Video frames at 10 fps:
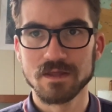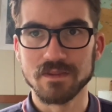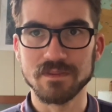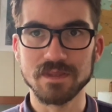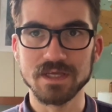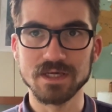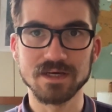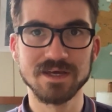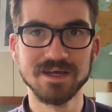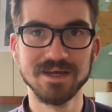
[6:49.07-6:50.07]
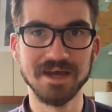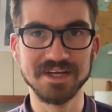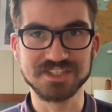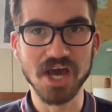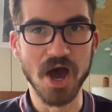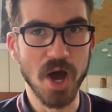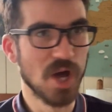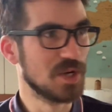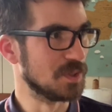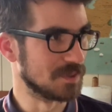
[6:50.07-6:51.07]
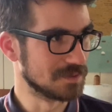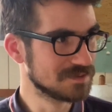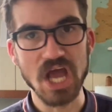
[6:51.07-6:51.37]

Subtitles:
the eternal